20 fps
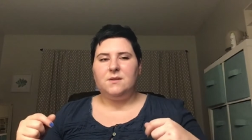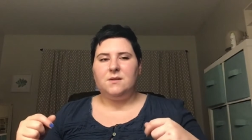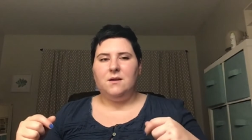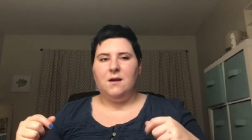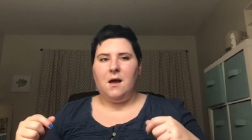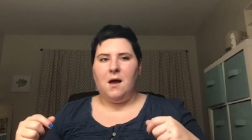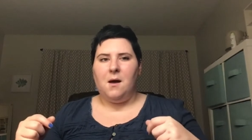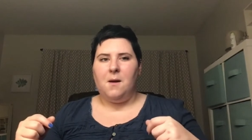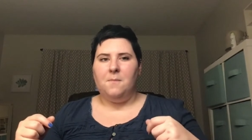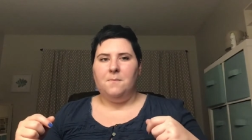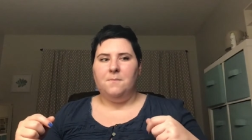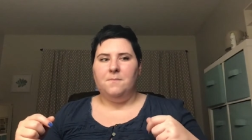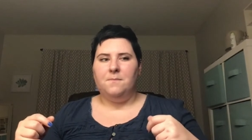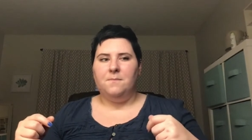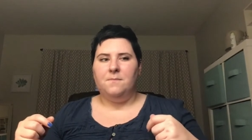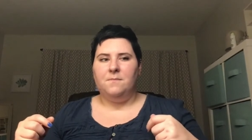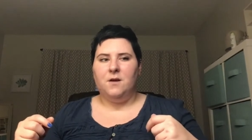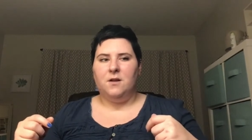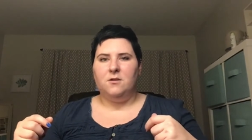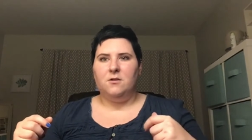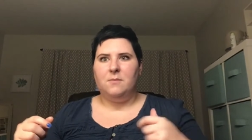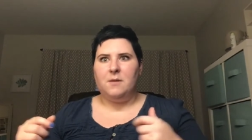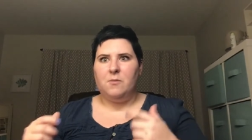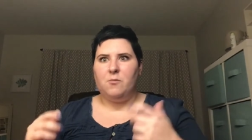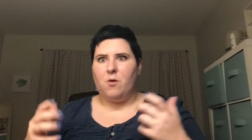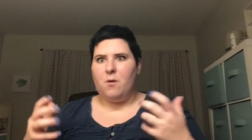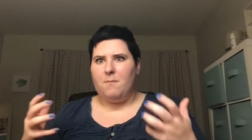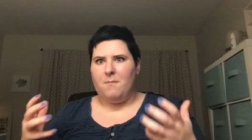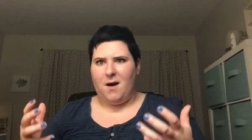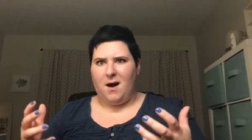um, a little bit
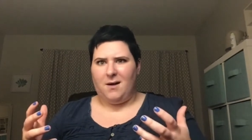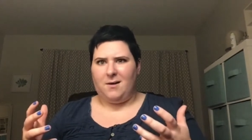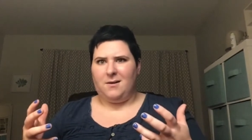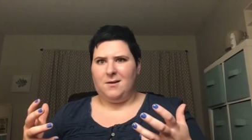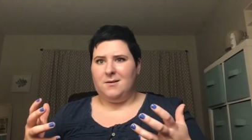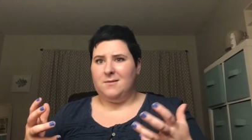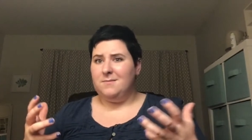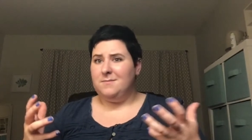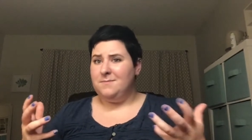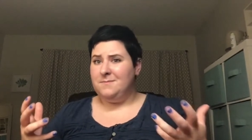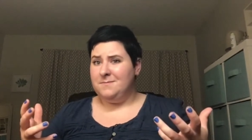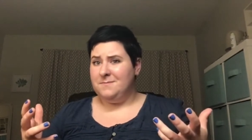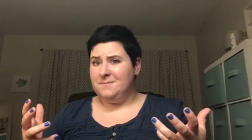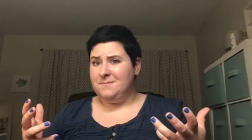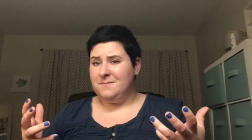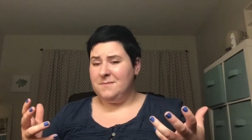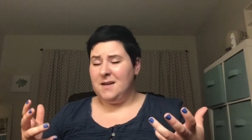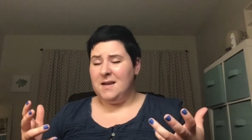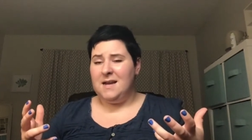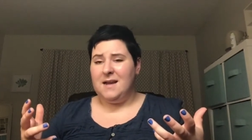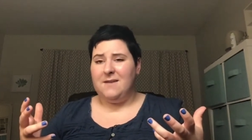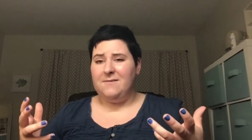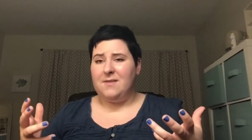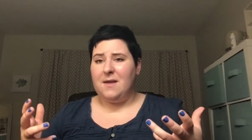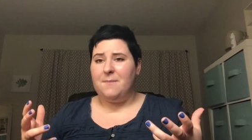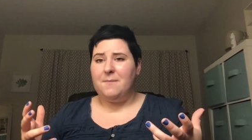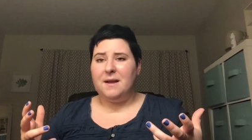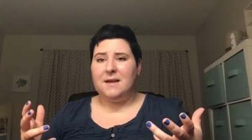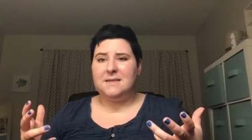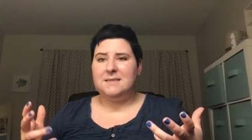more modern, if
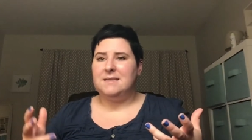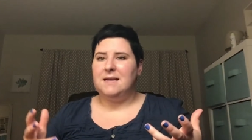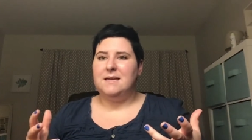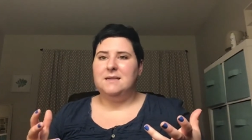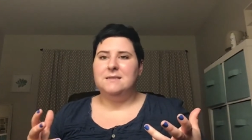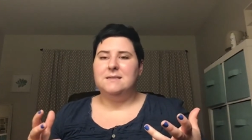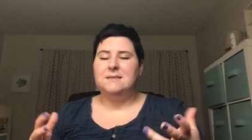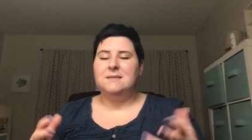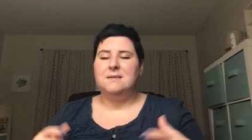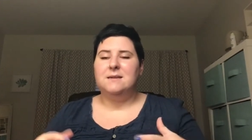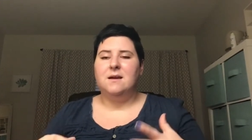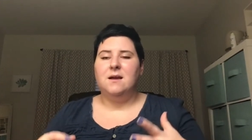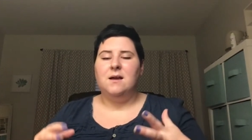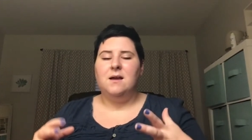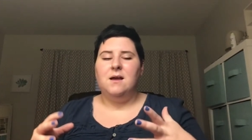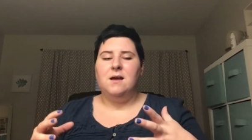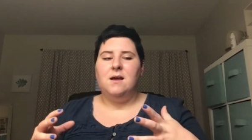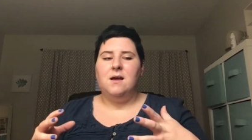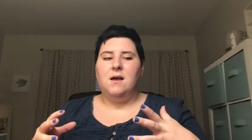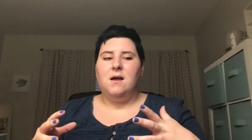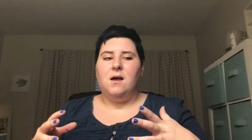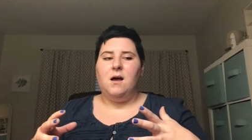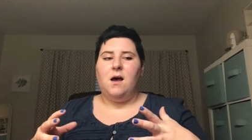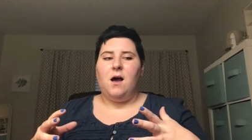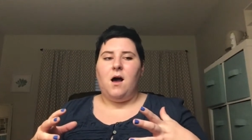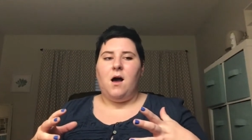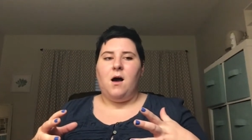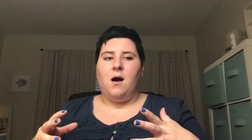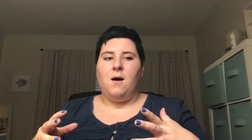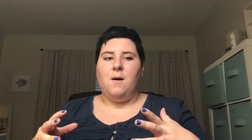that makes sense.
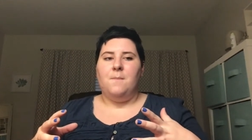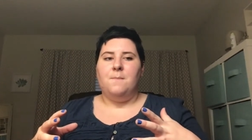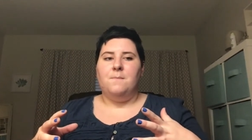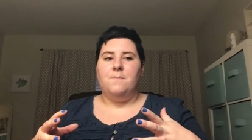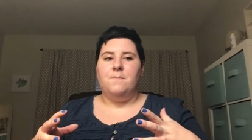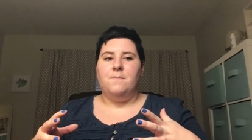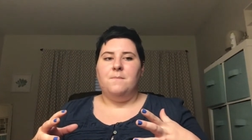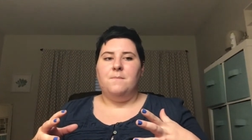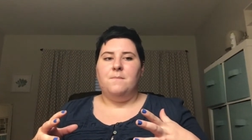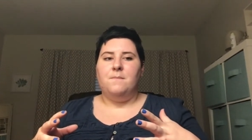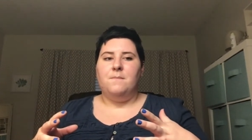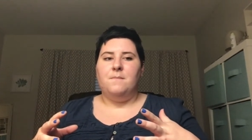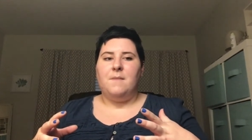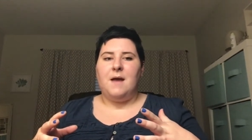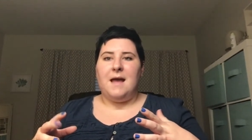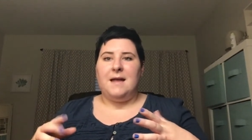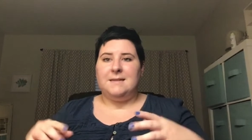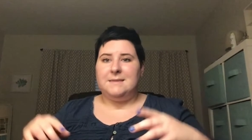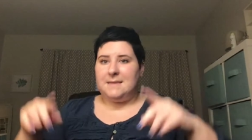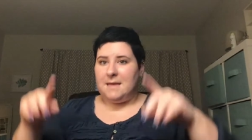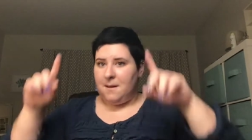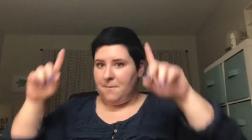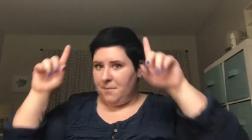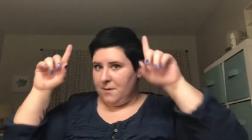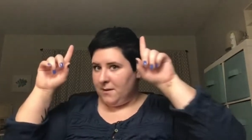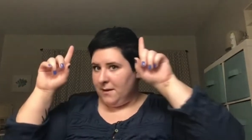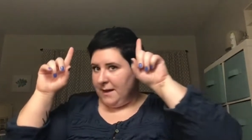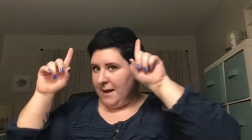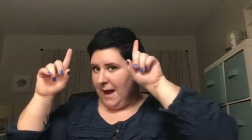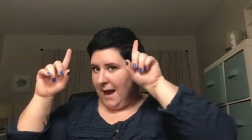Um, and
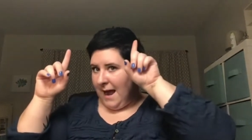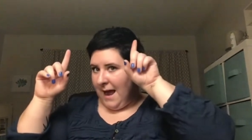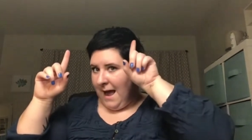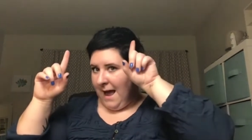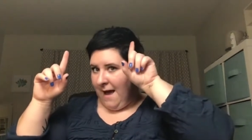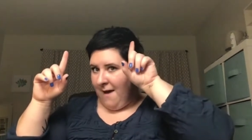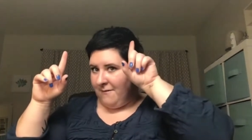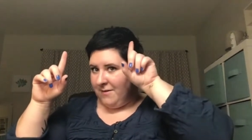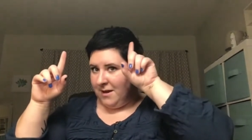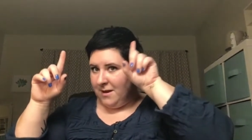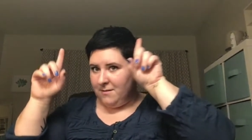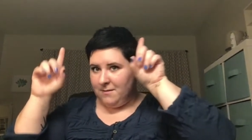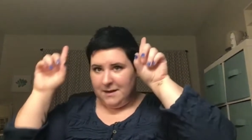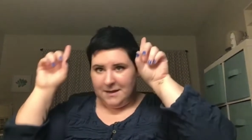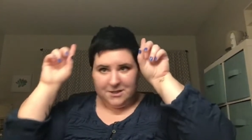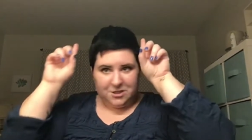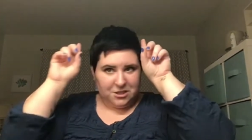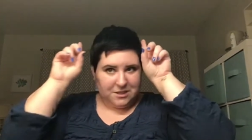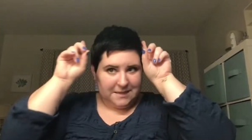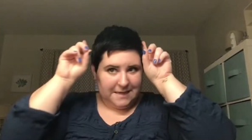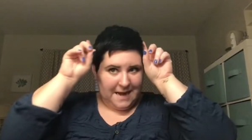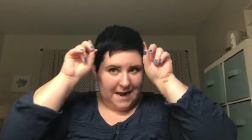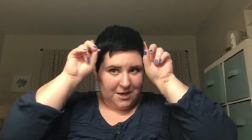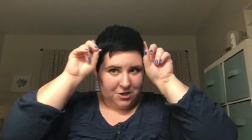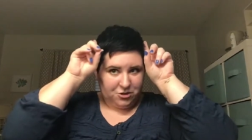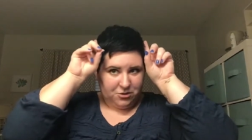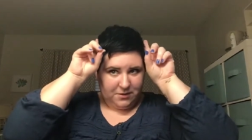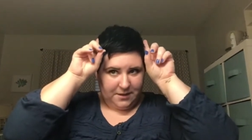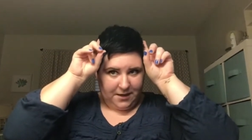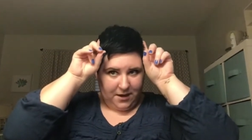typically I have it, it just
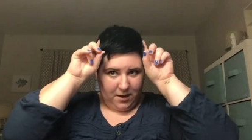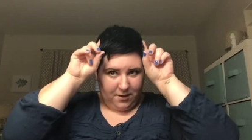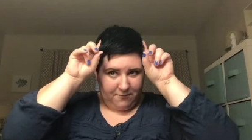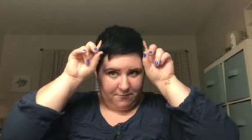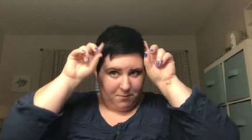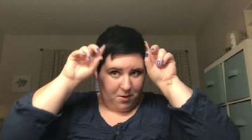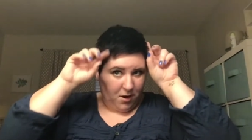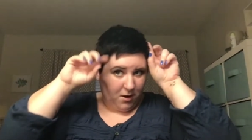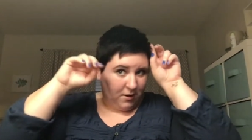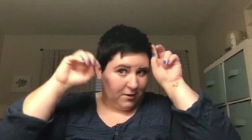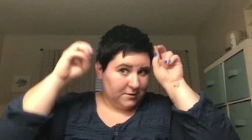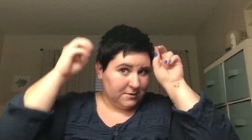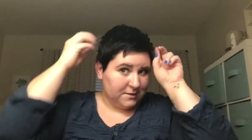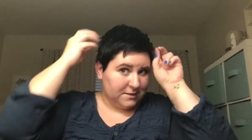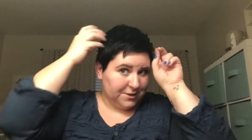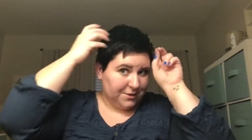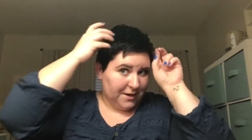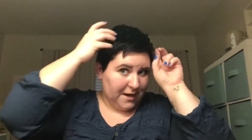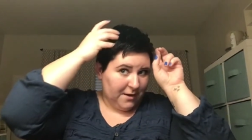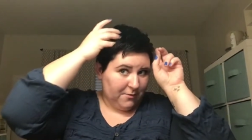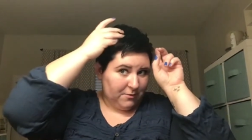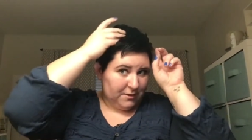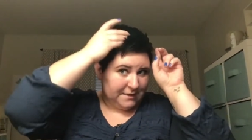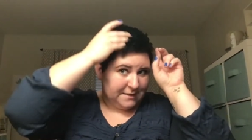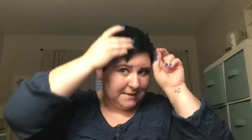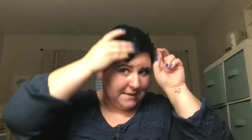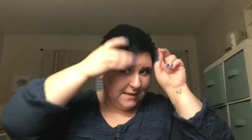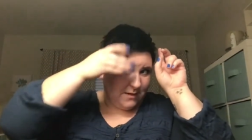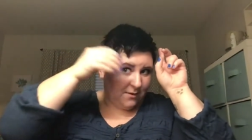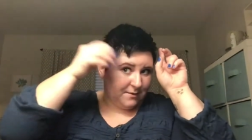naturally kind of parts. You can't really
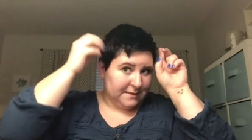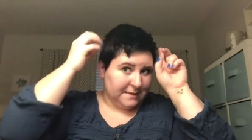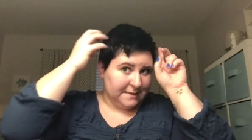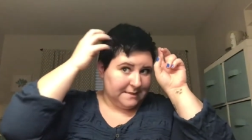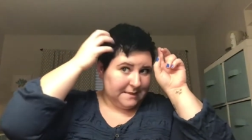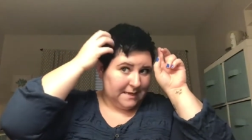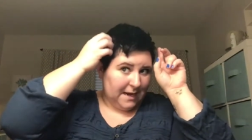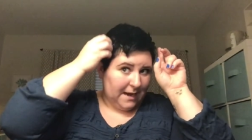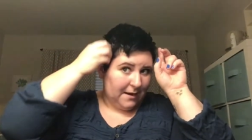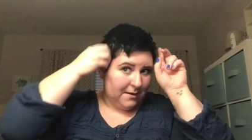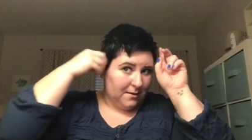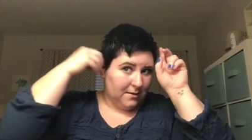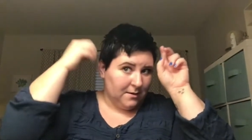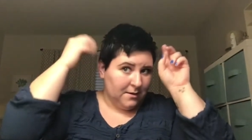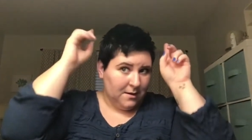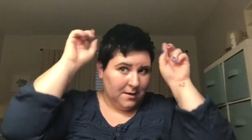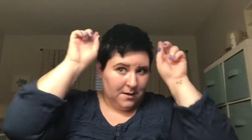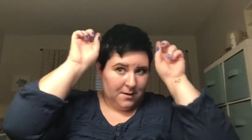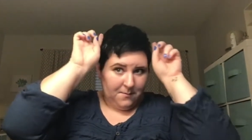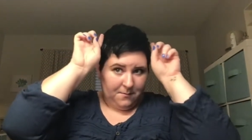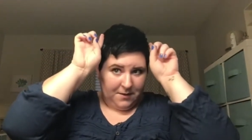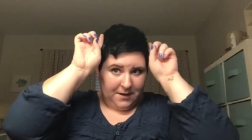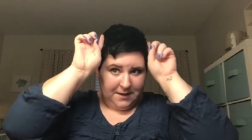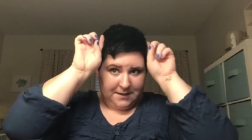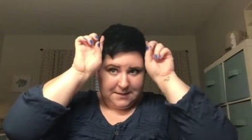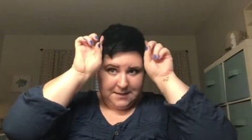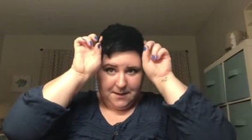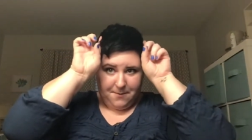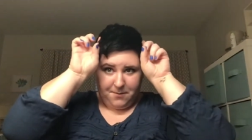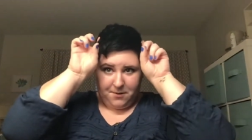see it on this side, but it
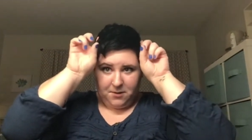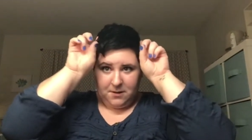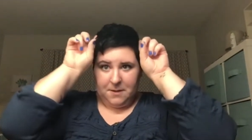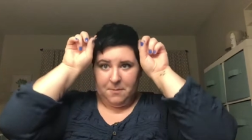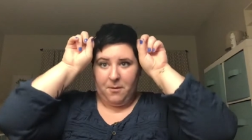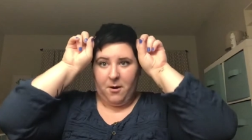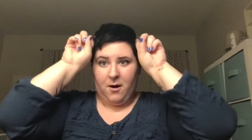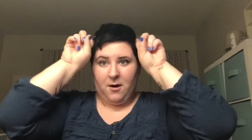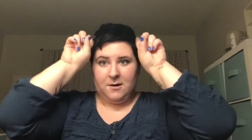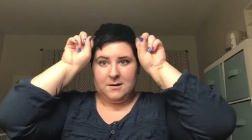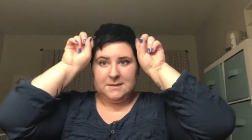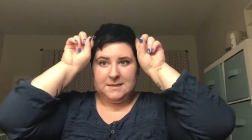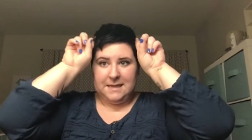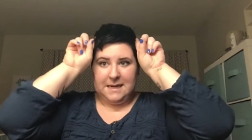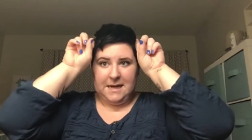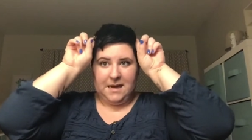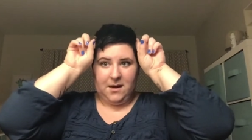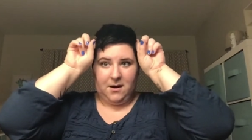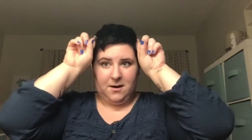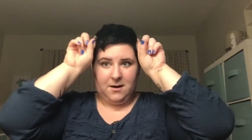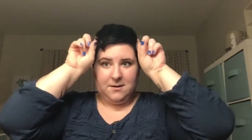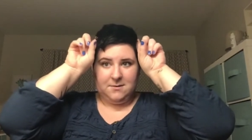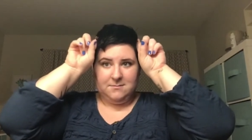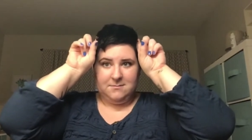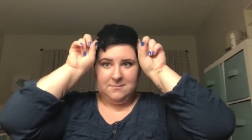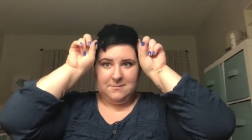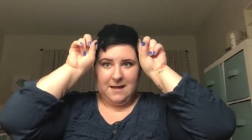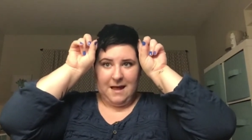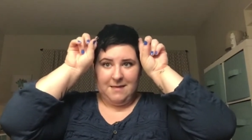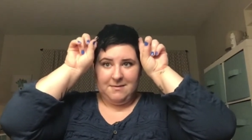typically parts here
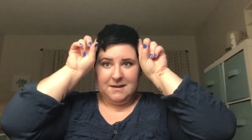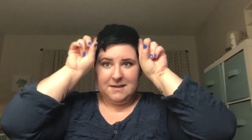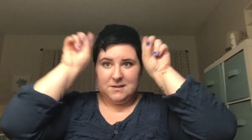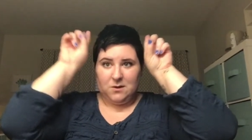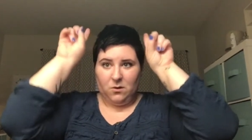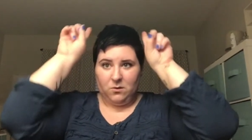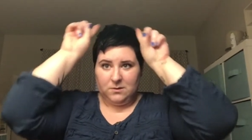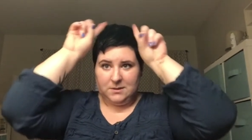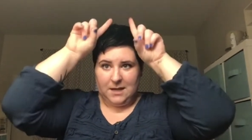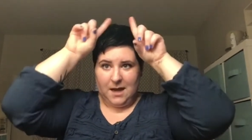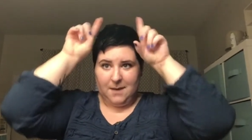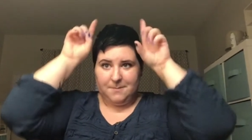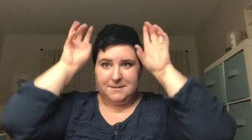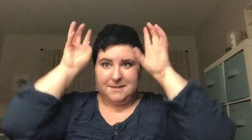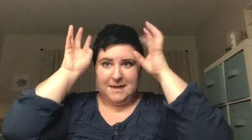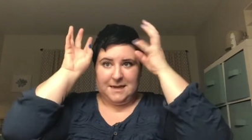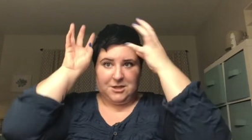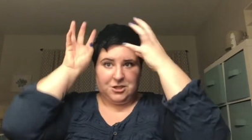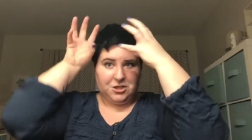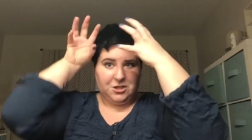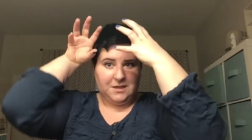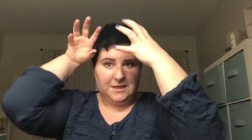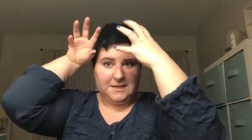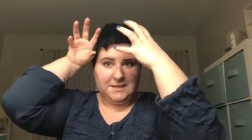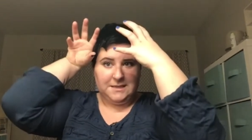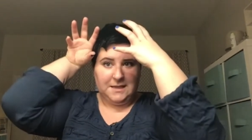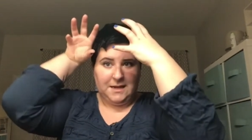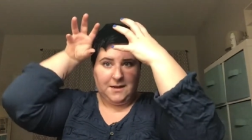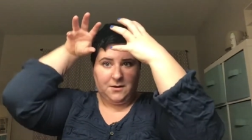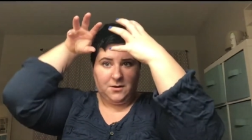and this whole top section
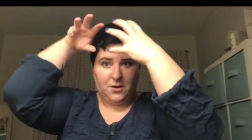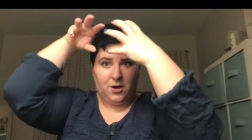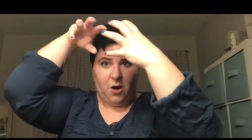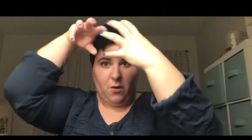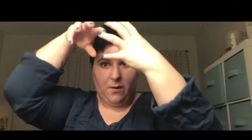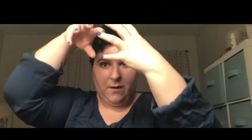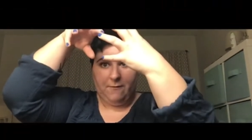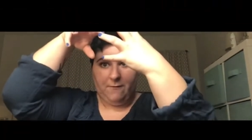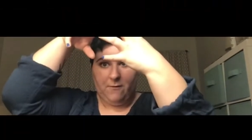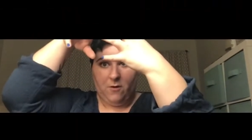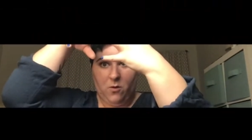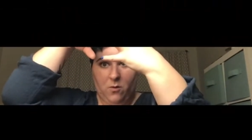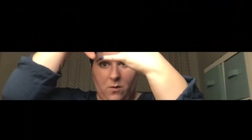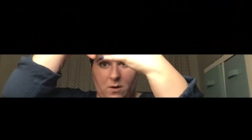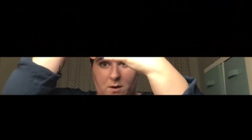is like what I typically